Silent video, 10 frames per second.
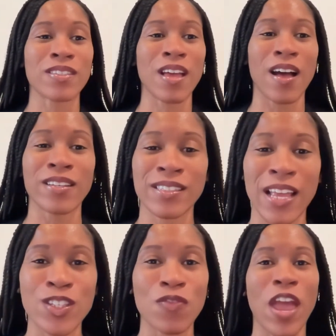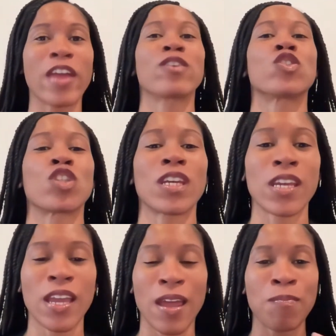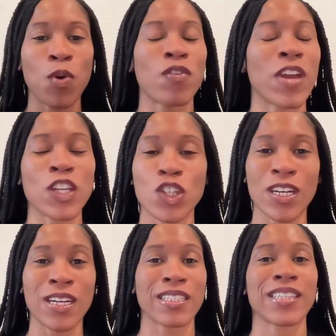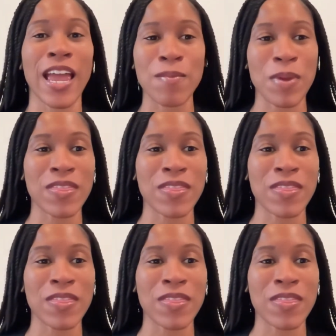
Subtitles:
a sense of energy and motivation and excitement